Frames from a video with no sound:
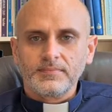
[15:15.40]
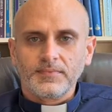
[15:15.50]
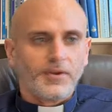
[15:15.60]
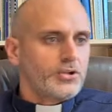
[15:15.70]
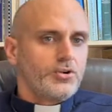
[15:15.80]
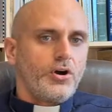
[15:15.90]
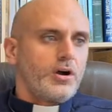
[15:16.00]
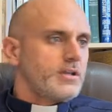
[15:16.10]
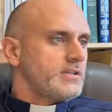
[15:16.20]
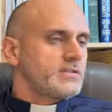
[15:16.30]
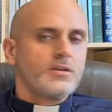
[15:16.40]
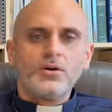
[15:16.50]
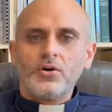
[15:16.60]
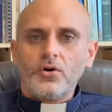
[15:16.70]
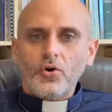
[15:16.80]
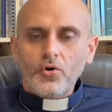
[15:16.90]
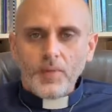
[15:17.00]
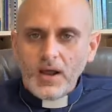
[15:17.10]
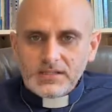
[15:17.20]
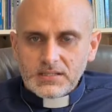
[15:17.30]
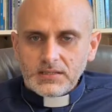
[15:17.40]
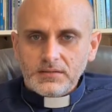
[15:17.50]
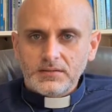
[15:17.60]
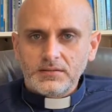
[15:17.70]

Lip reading: Right? God is almighty.